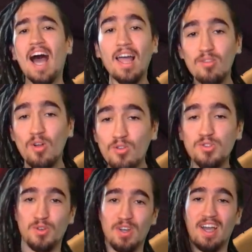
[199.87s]
I
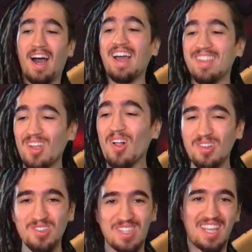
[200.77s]
told
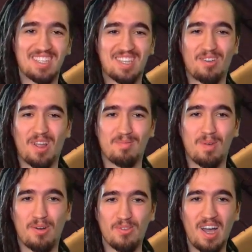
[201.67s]
you that is the red
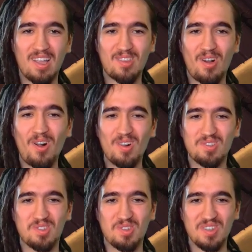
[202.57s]
buff. I told
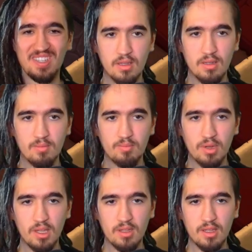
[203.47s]
you.
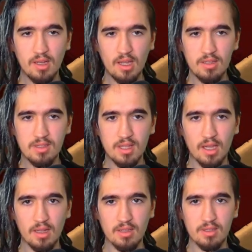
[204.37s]
Pretty nice
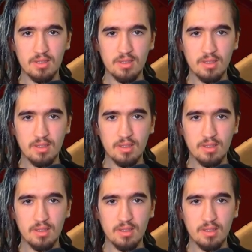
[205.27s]
that is.